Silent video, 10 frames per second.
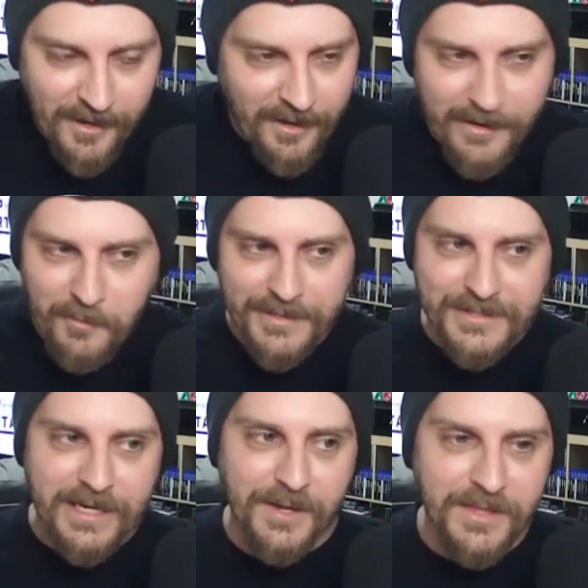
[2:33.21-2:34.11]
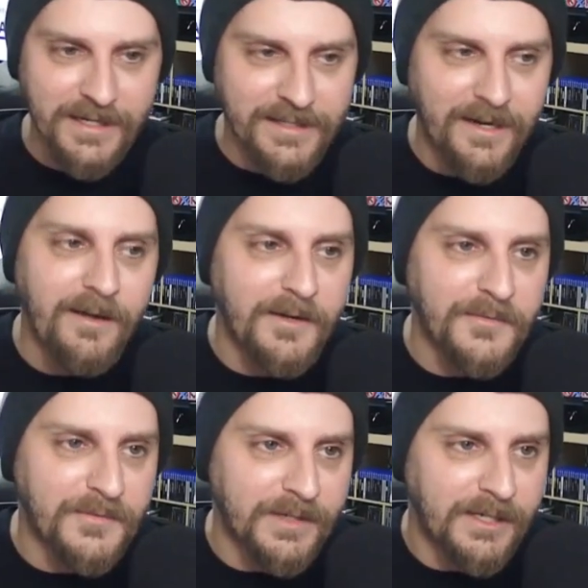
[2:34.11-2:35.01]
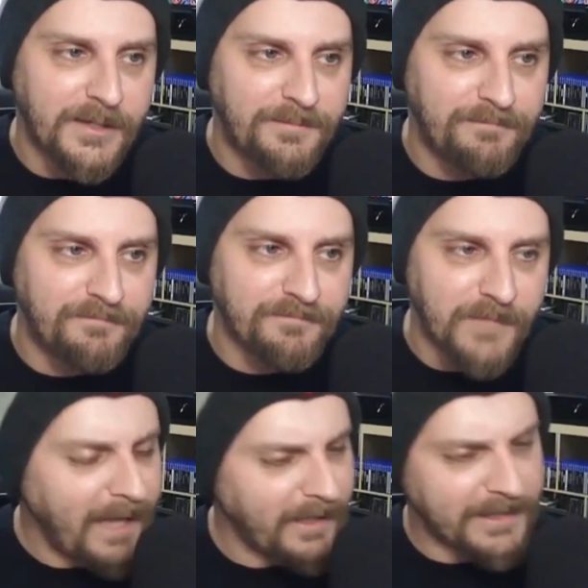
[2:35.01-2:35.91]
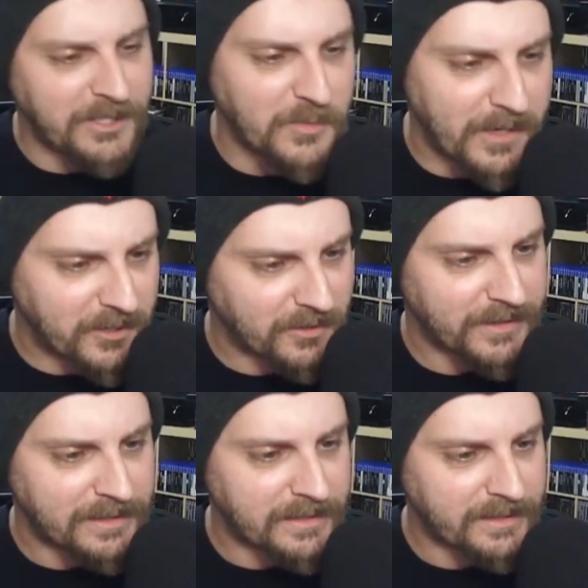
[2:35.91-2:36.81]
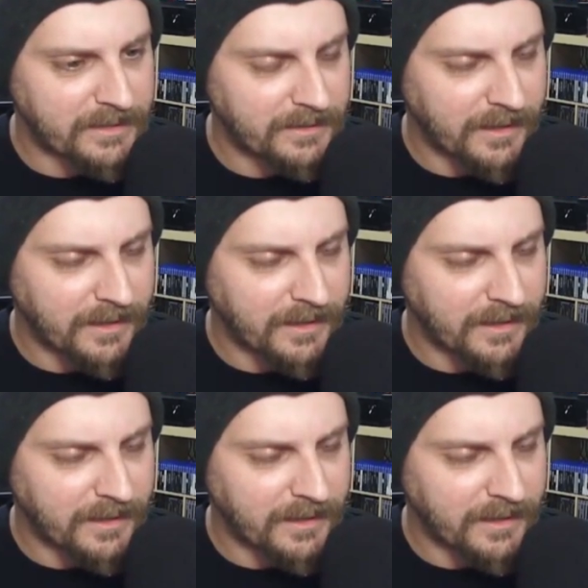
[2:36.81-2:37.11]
All right, well, let's kick things off. I like TierMaker lists.